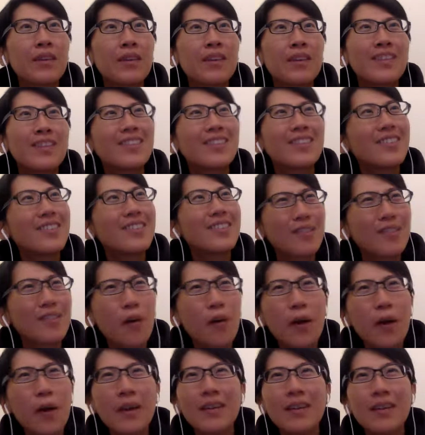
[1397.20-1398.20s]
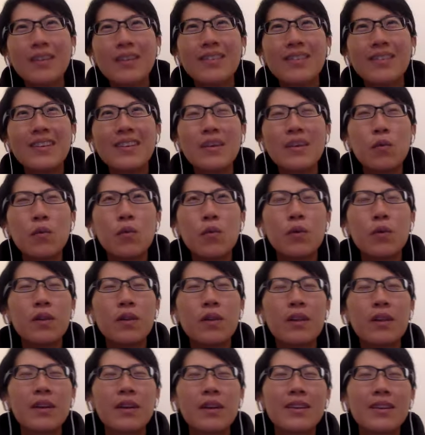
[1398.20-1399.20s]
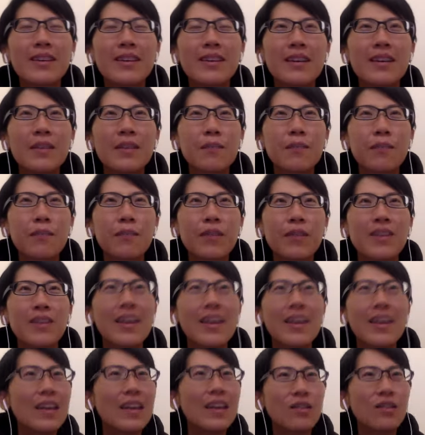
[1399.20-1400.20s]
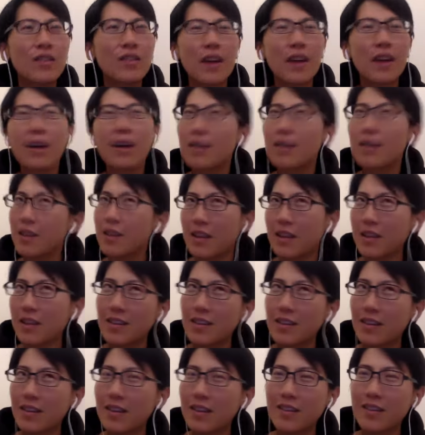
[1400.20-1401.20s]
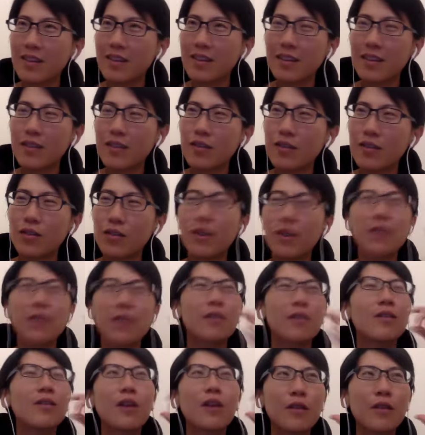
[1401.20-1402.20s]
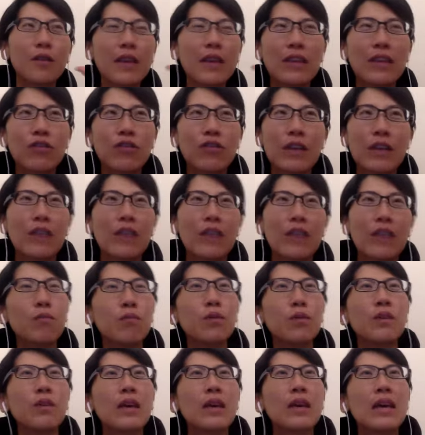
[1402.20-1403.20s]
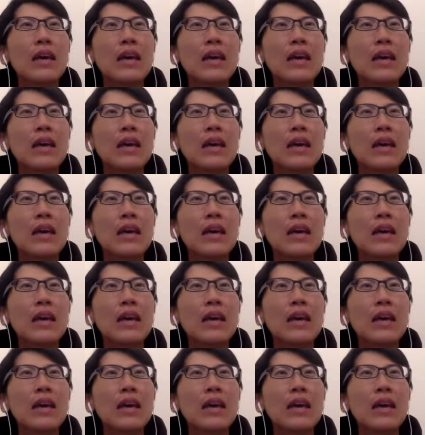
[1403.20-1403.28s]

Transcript: the society would like the aid is it's, it's not the education but